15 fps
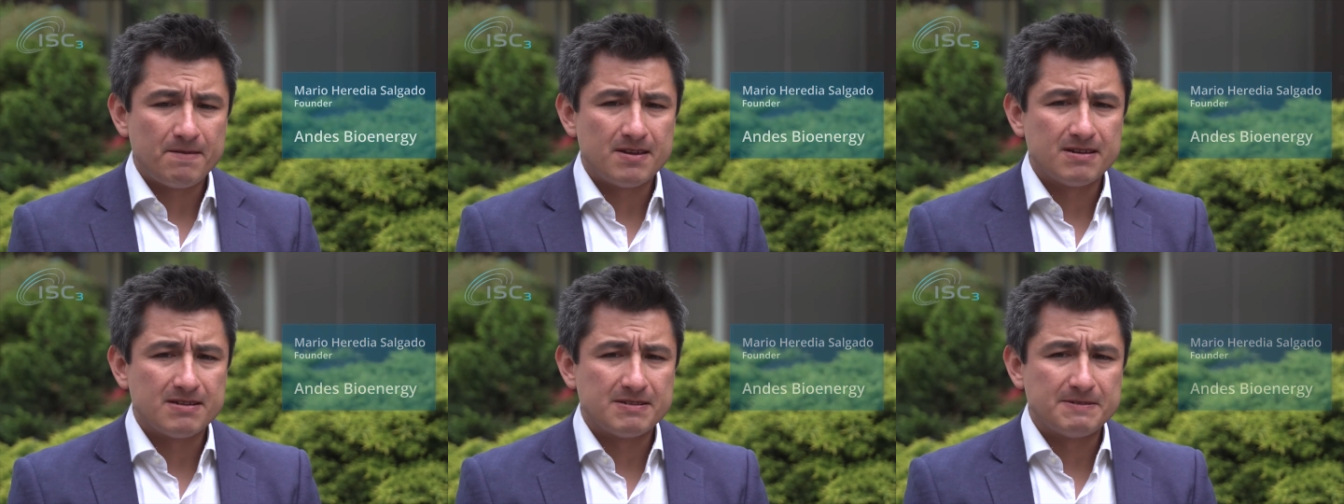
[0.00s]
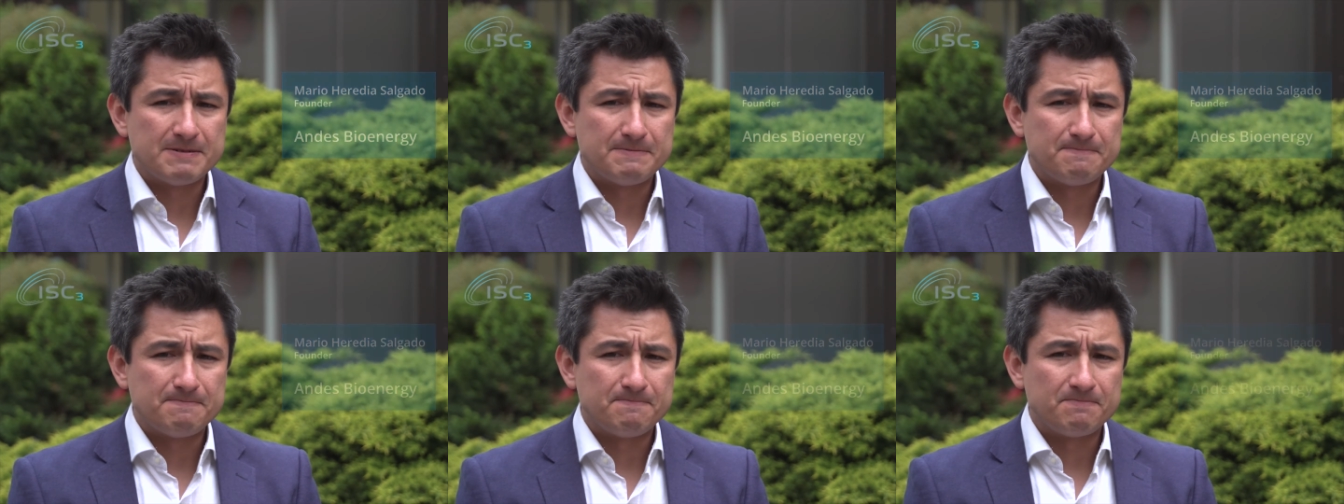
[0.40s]

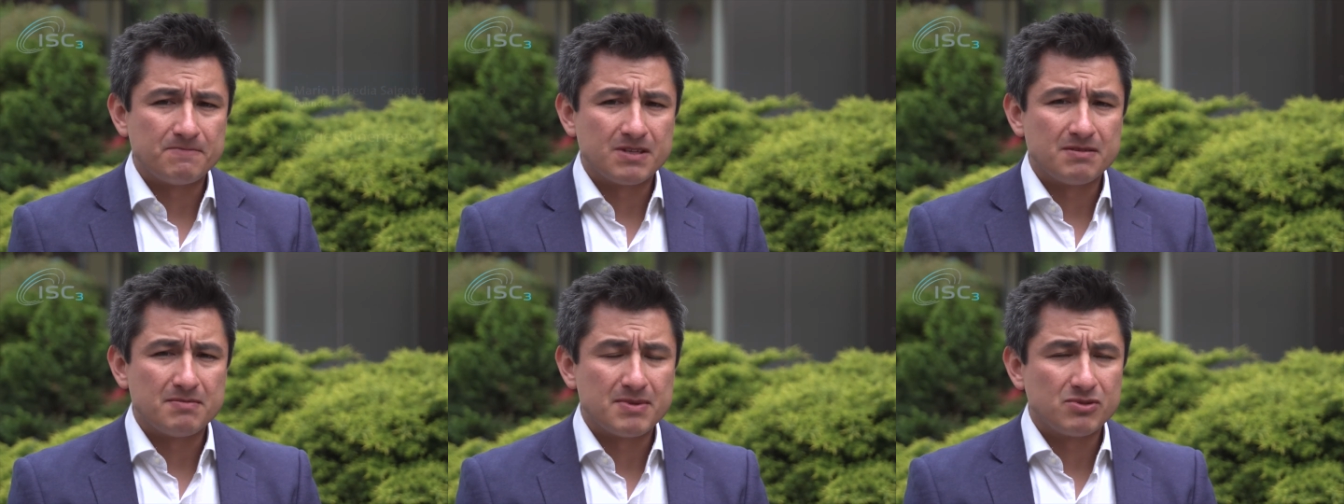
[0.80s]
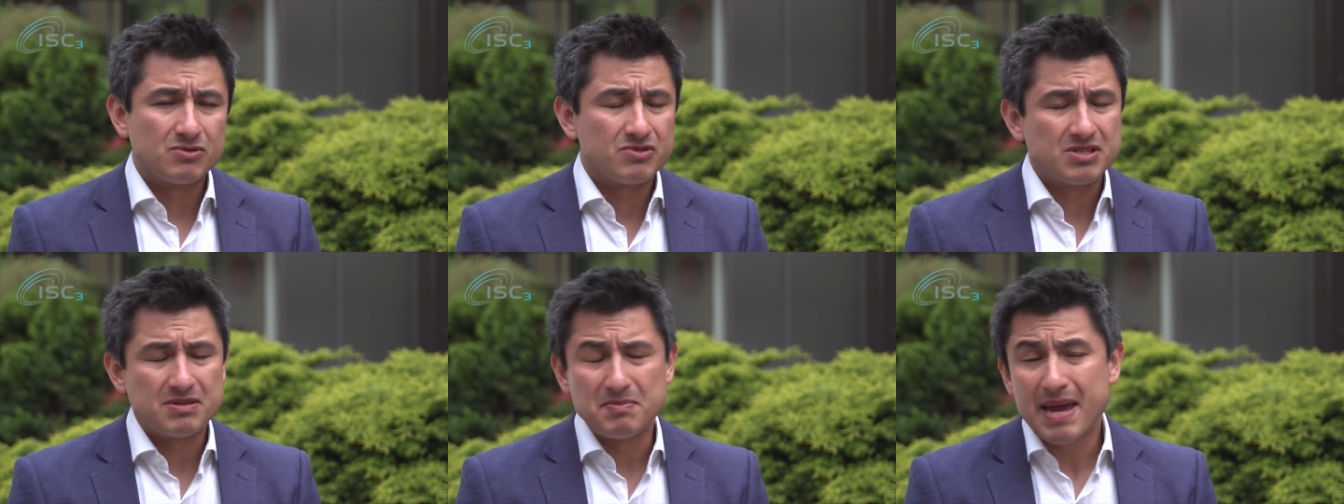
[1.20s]
um,
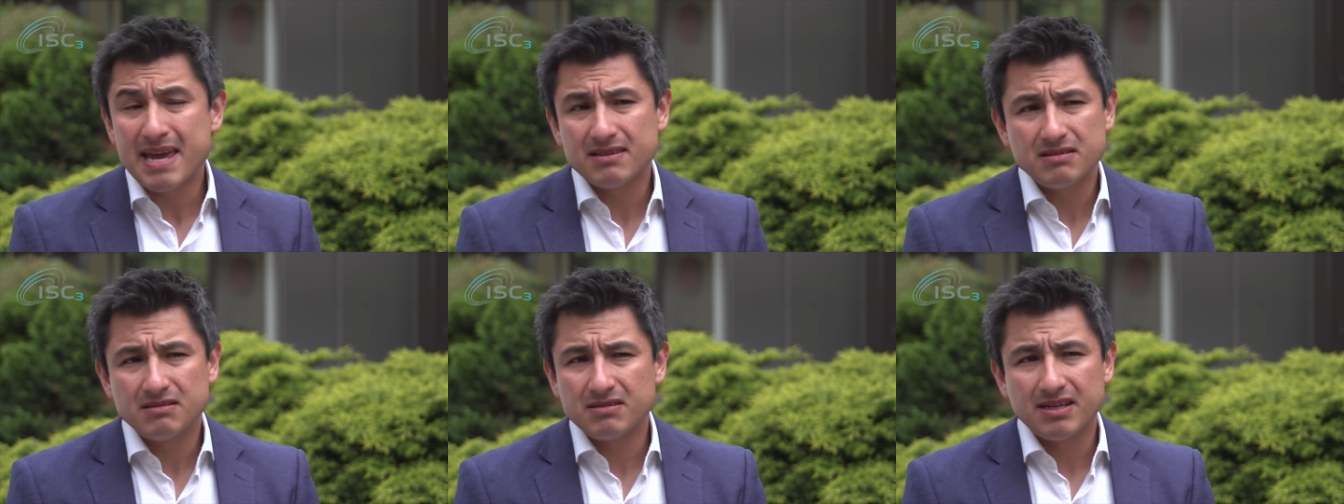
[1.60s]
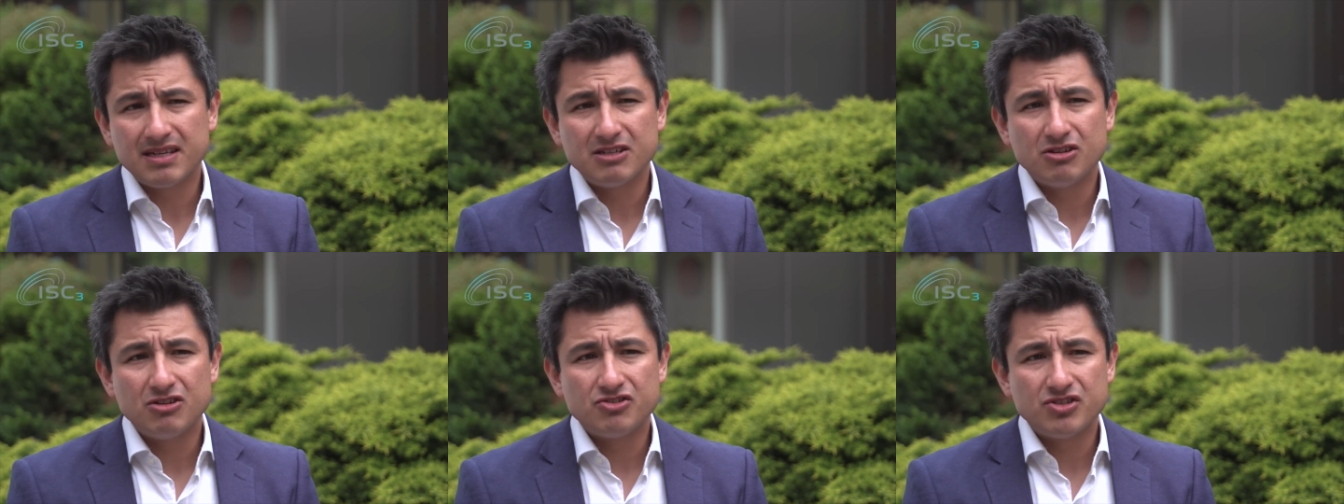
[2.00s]
such an amazing
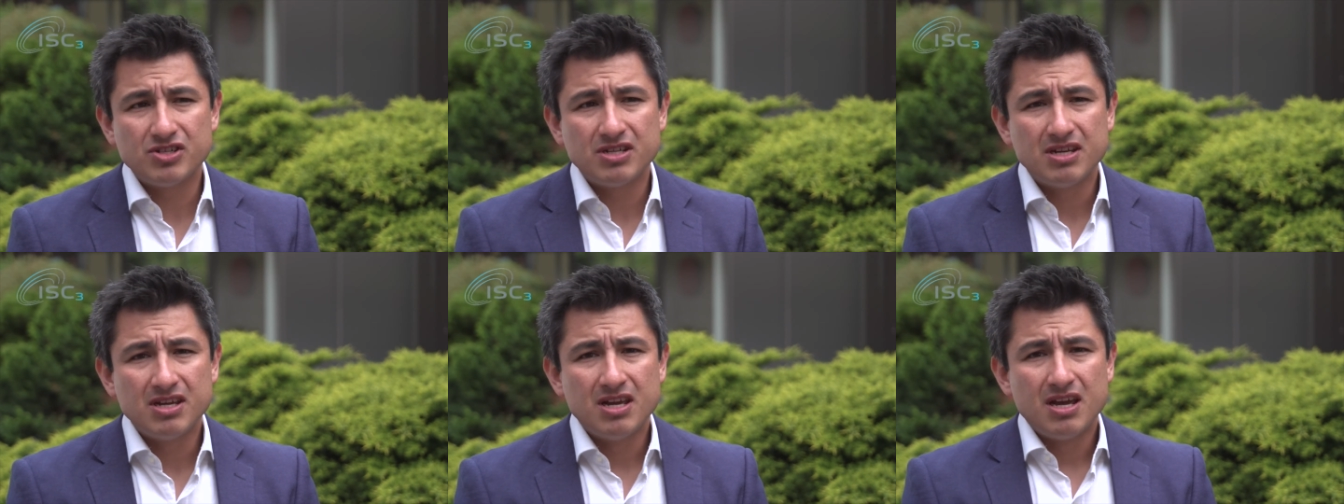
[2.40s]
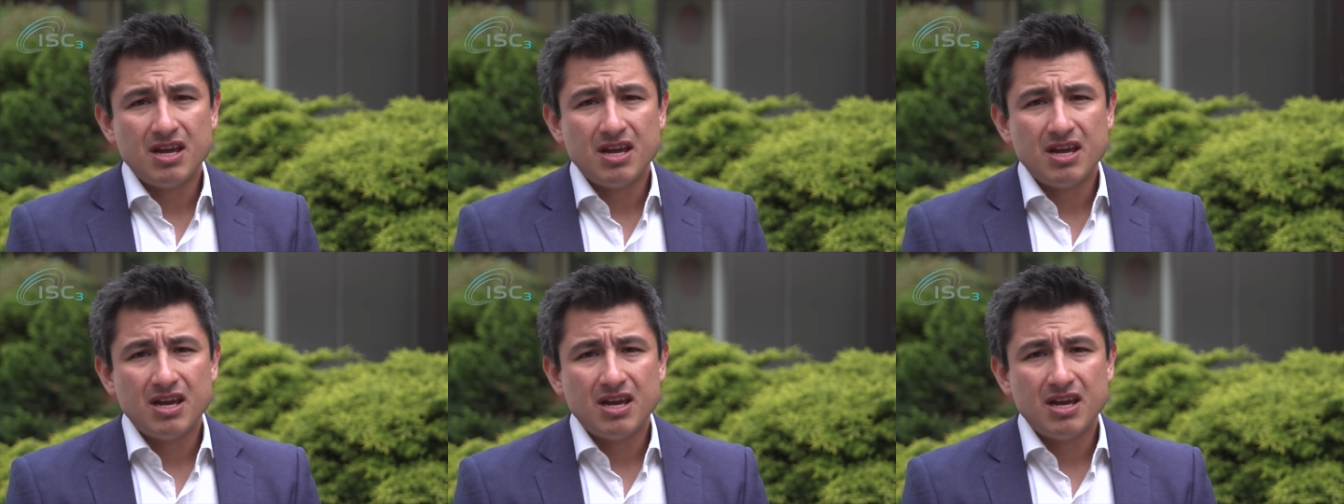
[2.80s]
technology,